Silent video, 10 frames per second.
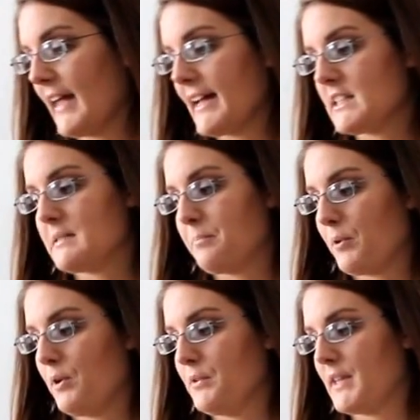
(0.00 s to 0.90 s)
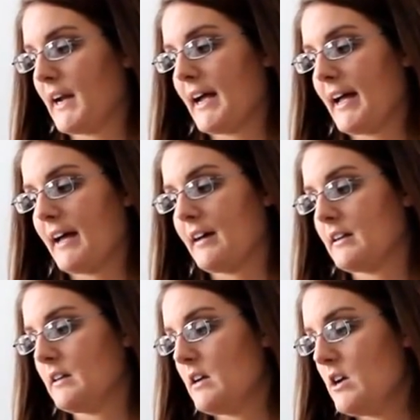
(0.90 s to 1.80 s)
last pro that I
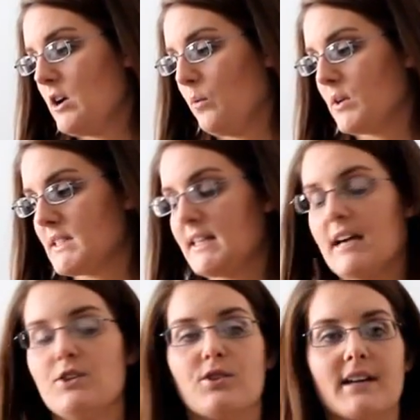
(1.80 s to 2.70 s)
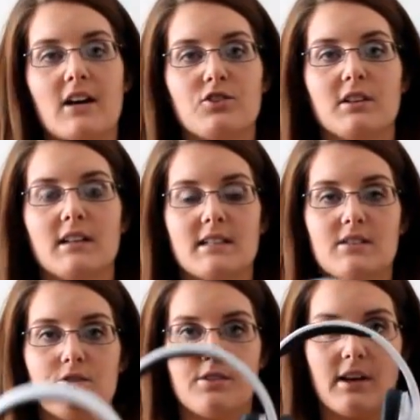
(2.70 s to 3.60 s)
had was that you can actually
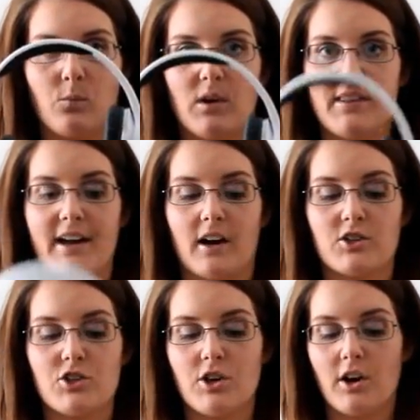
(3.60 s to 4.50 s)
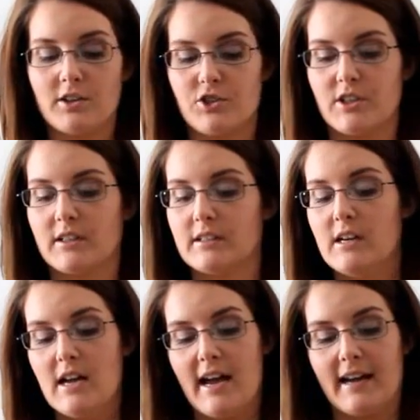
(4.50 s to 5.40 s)
listen to them when they are charging
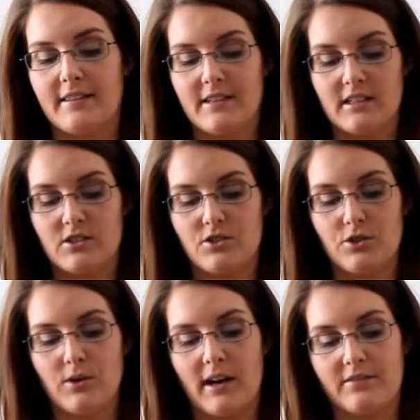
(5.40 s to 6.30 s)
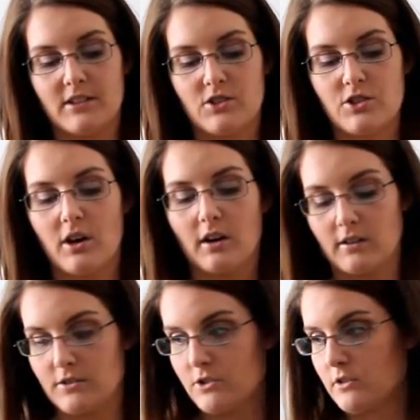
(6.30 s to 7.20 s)
and these do have to
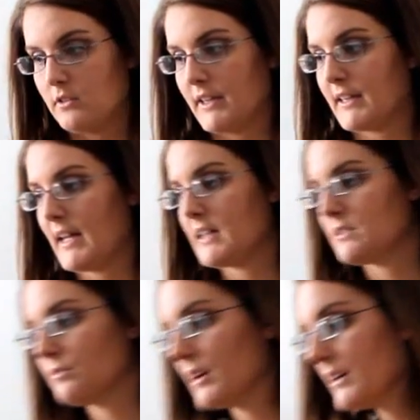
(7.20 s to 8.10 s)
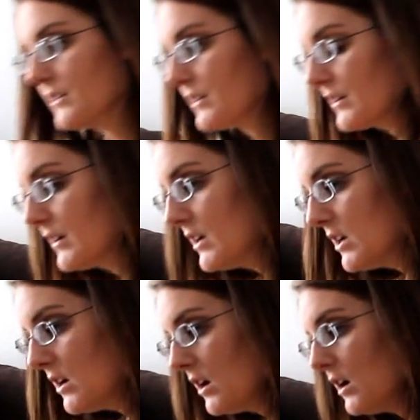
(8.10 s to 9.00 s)
charge. Like it has a regular
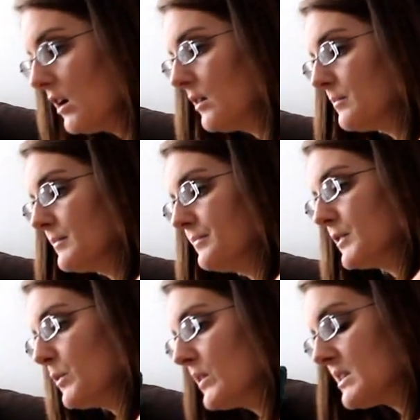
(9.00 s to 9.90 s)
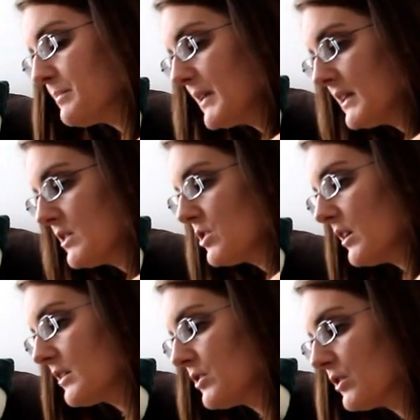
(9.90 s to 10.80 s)
um, USB
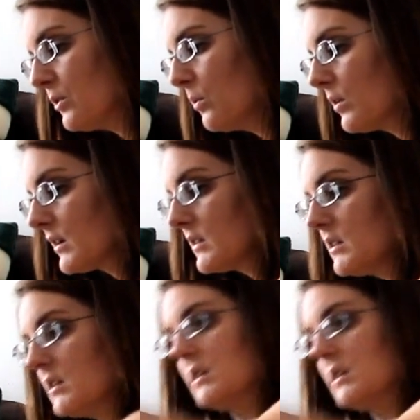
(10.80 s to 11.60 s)
charger cord